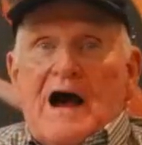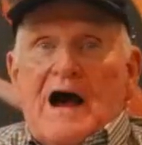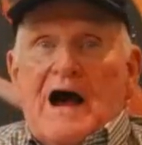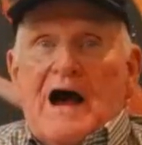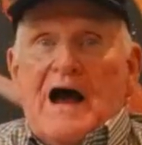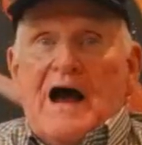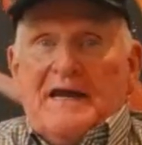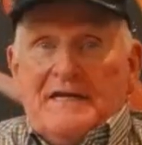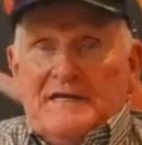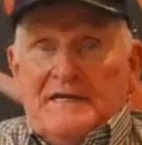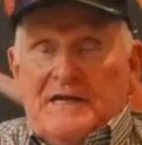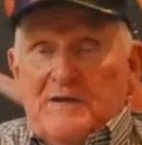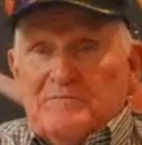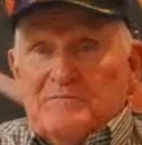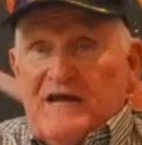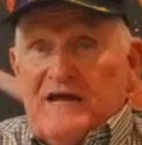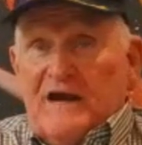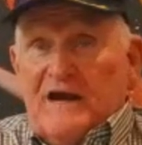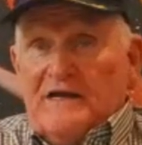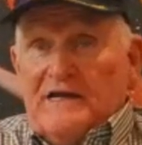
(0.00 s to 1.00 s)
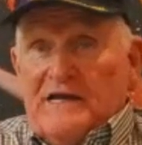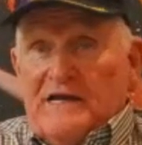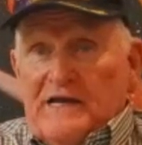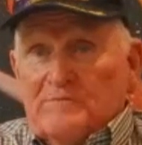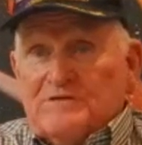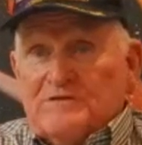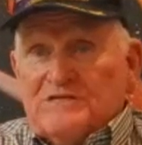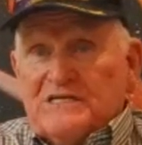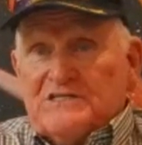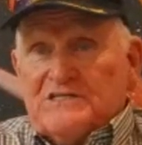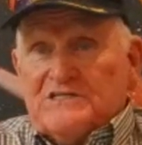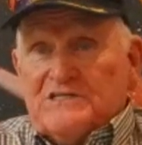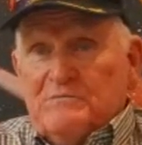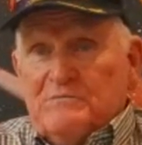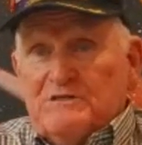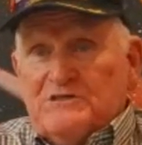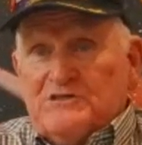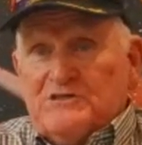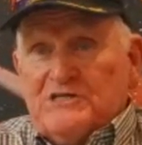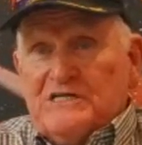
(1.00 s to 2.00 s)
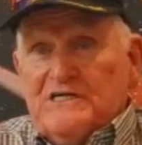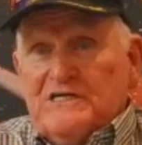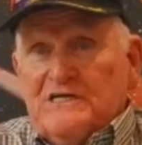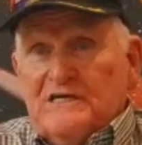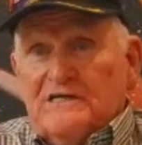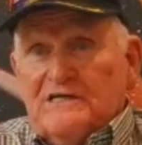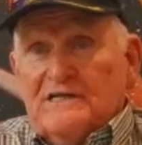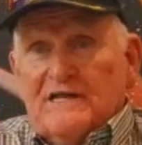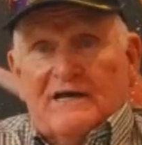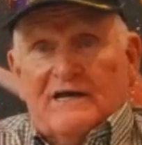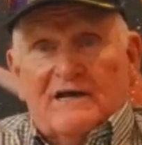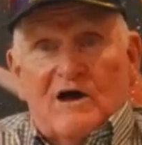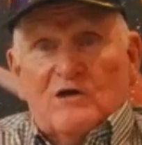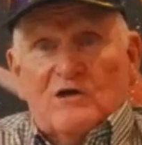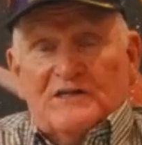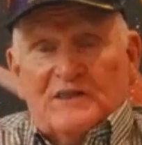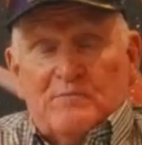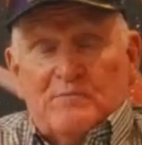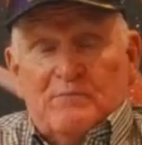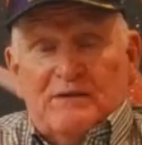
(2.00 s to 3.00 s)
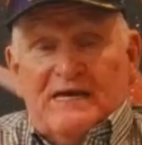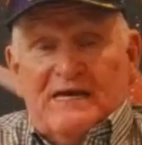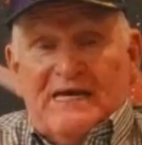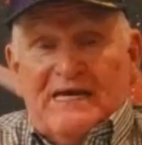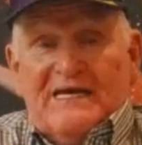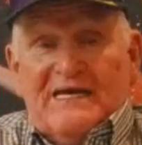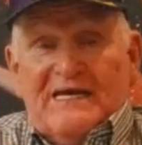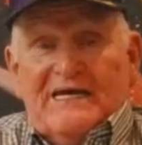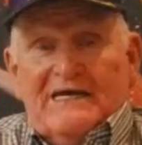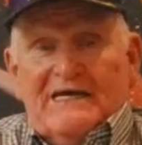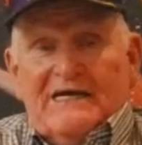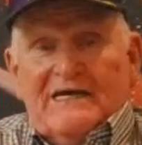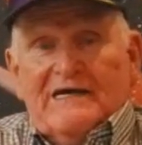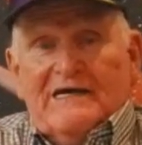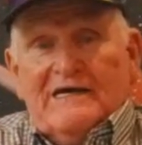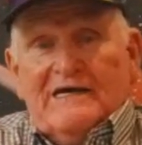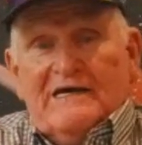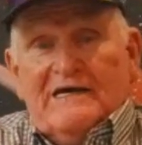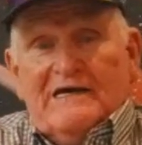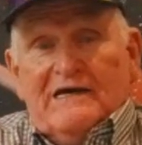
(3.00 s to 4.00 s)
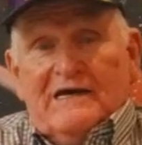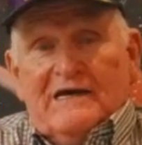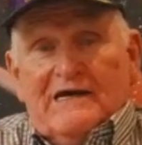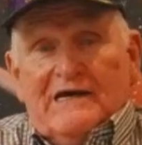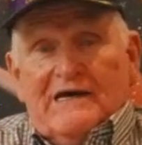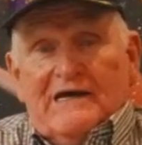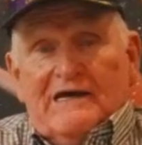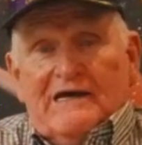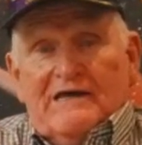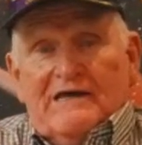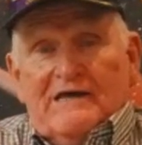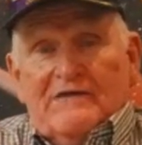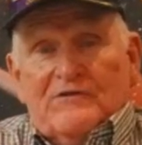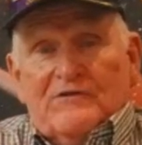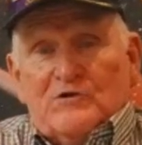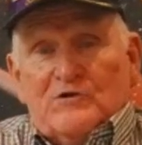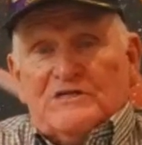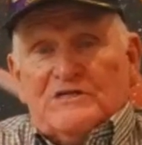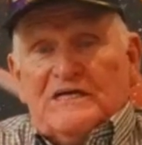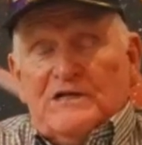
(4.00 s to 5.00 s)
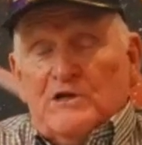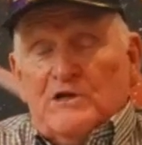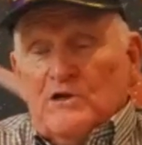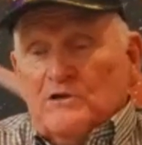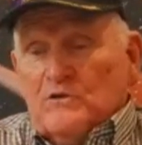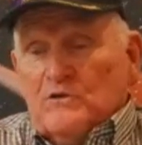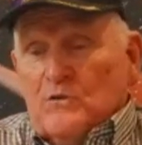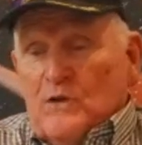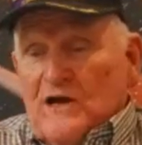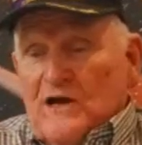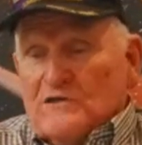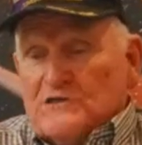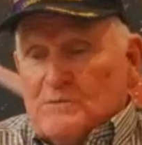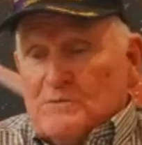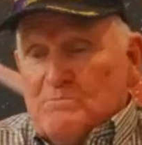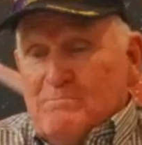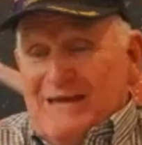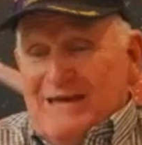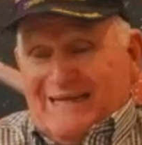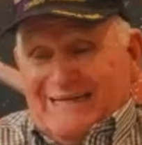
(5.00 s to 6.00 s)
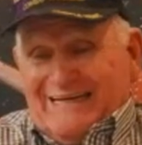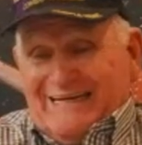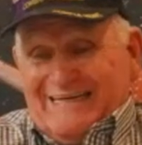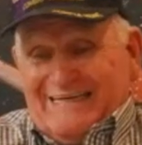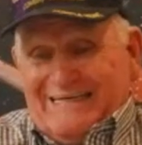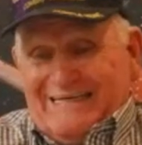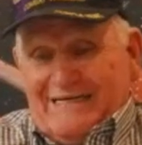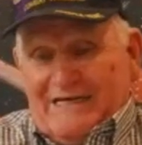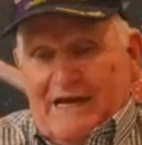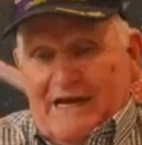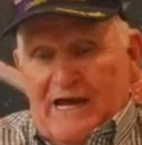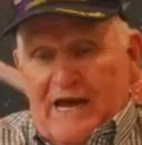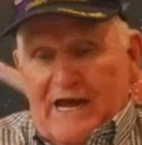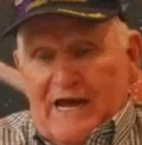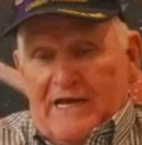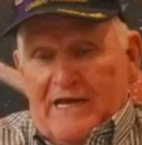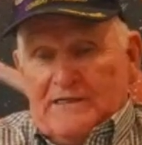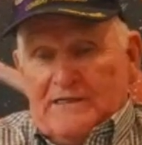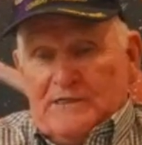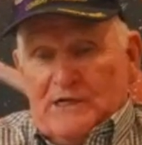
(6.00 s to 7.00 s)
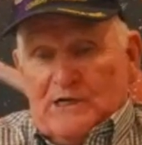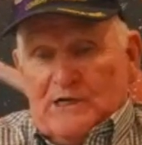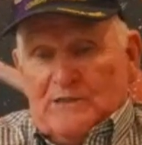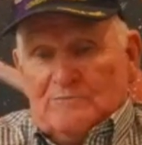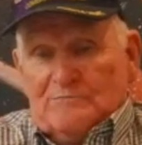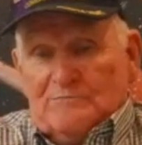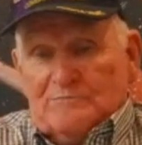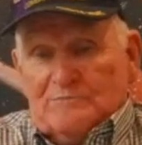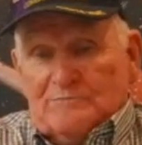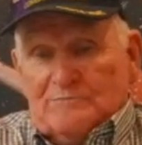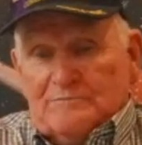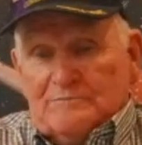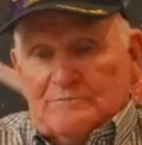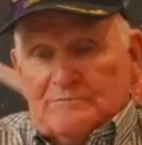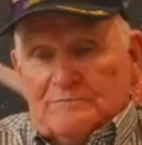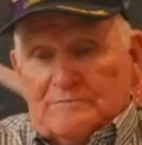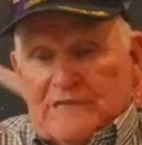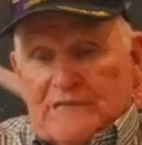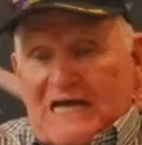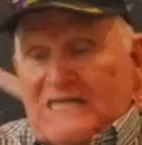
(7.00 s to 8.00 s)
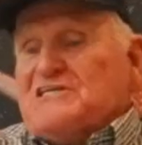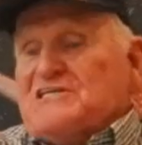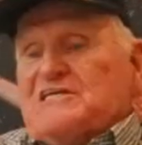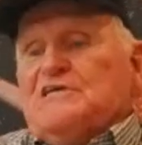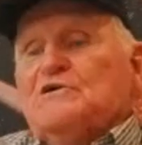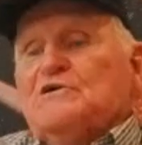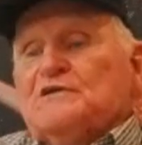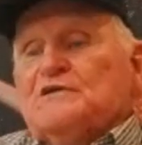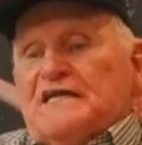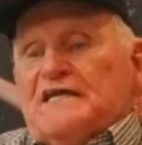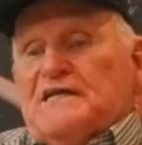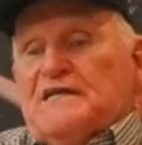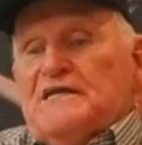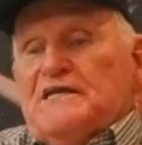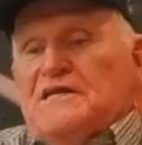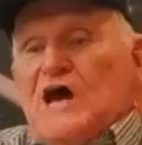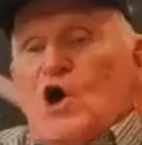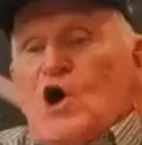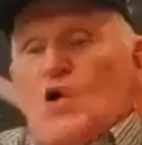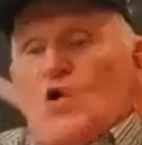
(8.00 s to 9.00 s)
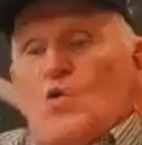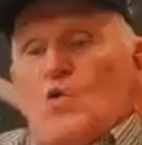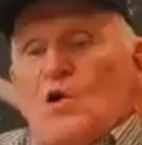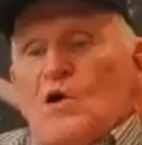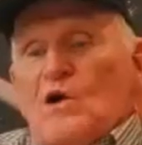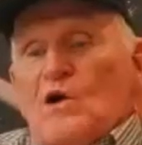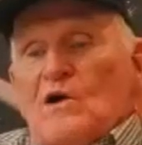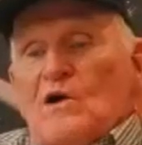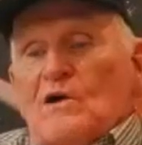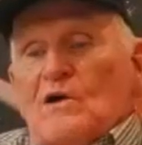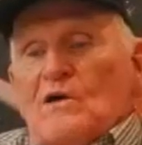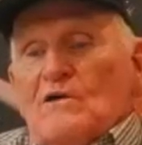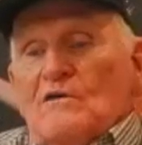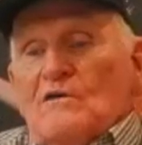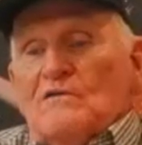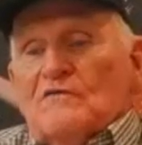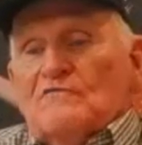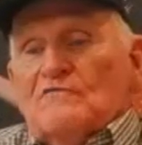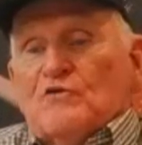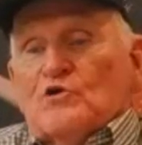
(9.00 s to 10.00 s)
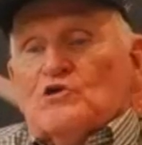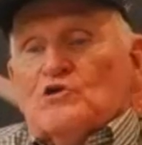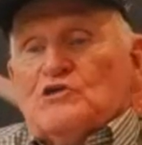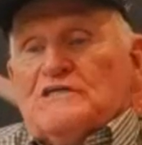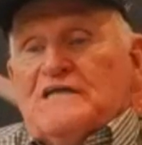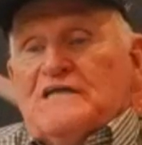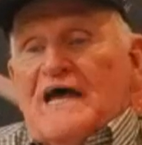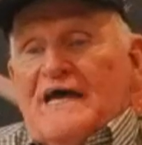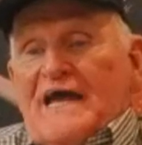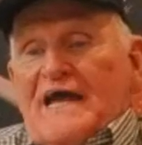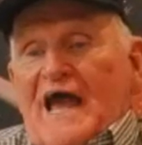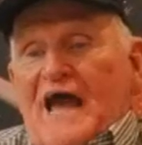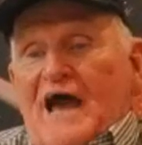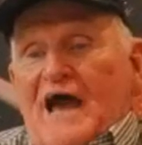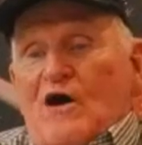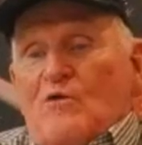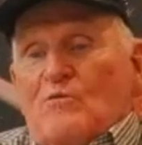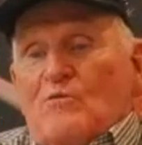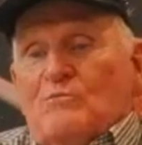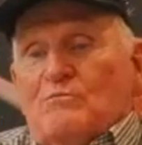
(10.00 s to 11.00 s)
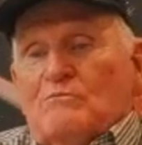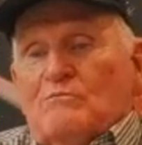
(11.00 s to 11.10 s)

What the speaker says: I ended up carrying an M60 machine gun. They called it the Pig, 1,300 rounds a minute. And I still didn't know the first day how